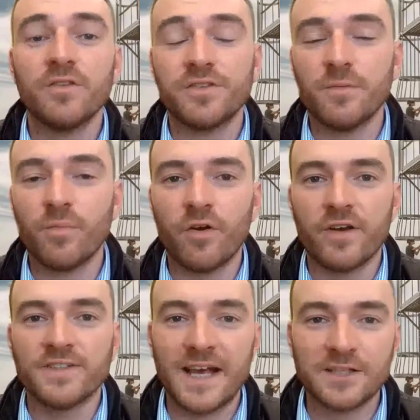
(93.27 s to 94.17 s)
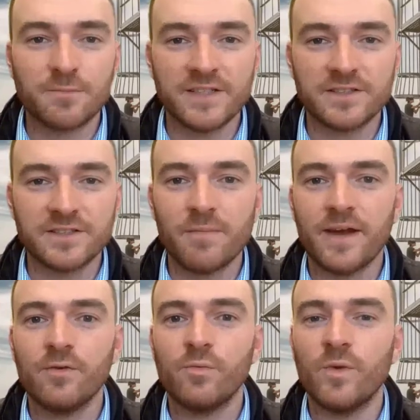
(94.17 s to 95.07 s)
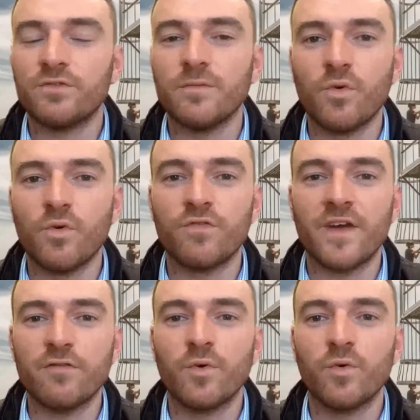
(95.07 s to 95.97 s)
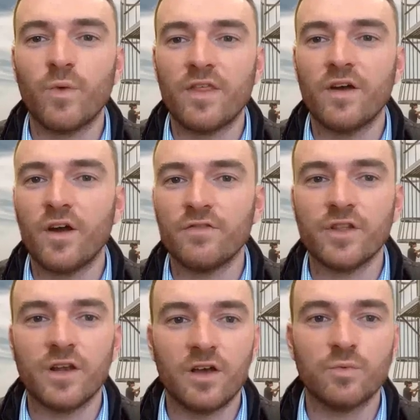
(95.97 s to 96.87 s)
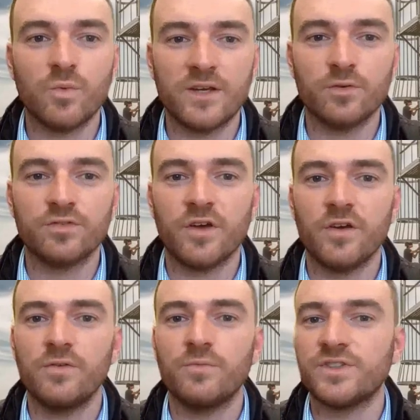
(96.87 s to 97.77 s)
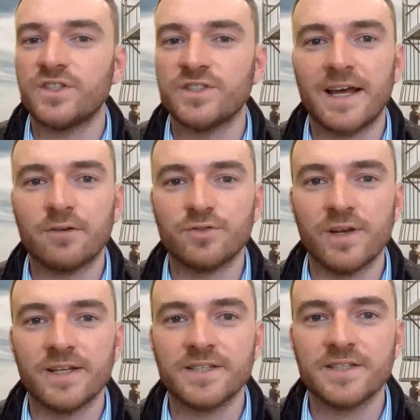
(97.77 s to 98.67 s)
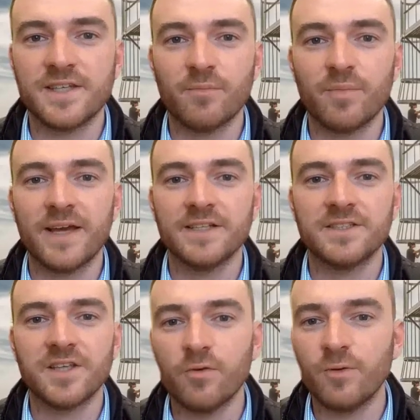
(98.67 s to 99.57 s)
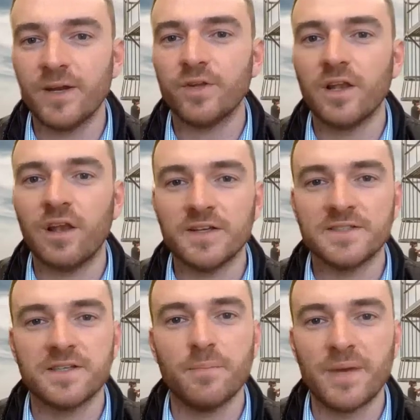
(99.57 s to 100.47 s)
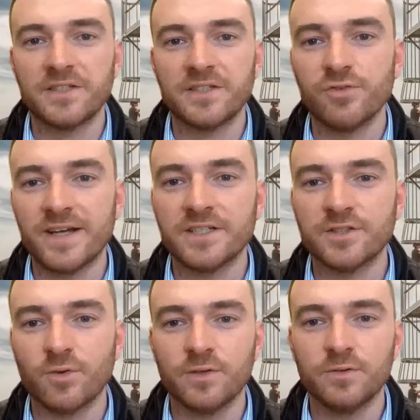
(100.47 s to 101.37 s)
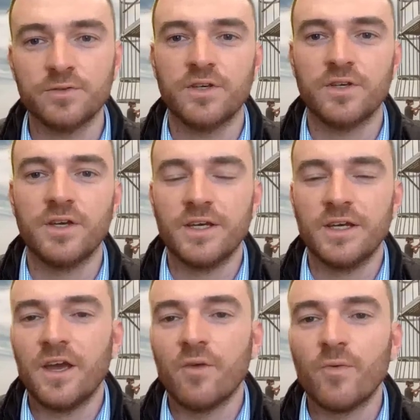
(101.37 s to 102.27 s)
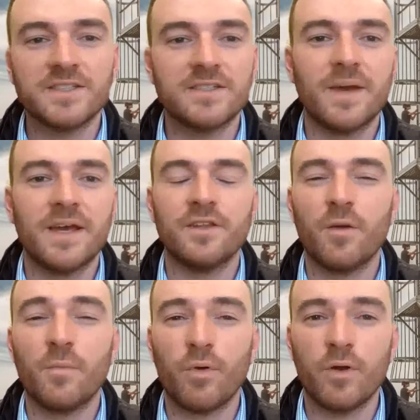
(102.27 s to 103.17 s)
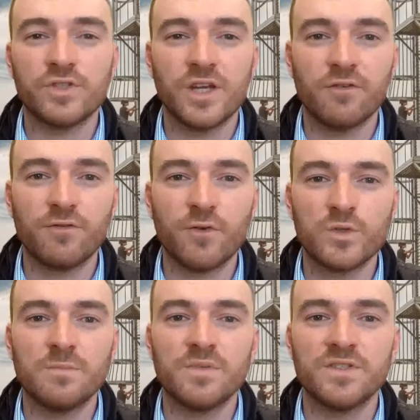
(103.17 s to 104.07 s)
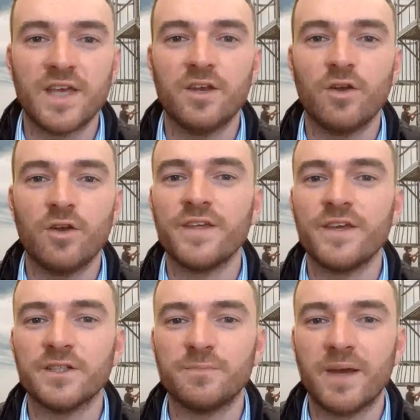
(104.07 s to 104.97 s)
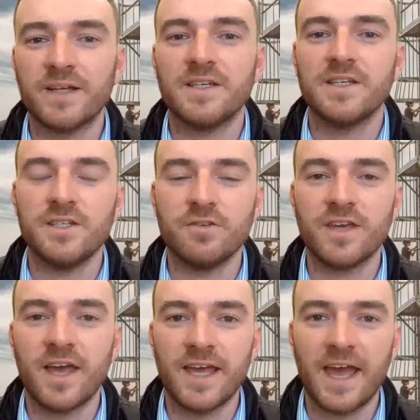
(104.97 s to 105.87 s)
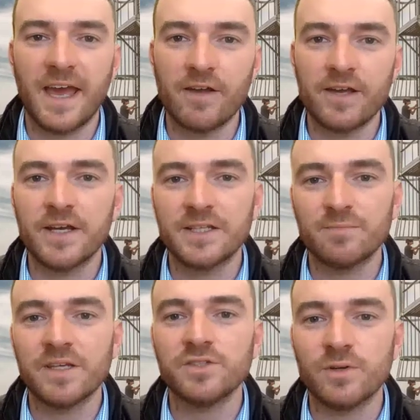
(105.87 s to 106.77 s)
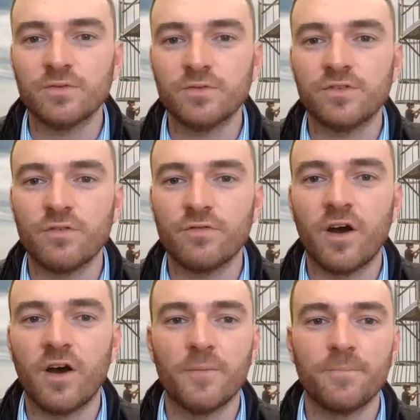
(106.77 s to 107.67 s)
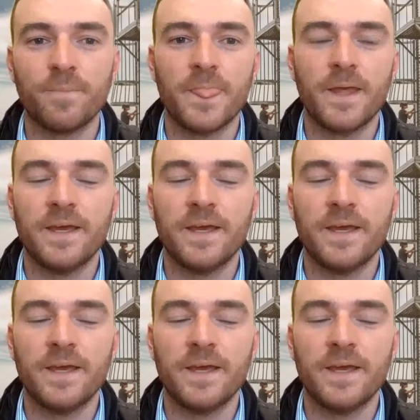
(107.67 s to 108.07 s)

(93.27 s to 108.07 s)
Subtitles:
Planting progress has picked up now with some more favourable weather over the last week or so, which has allowed drilling to take place only on the lighter, better drained soils. We estimate that approaching 40% of the expected UK area has been drilled so far.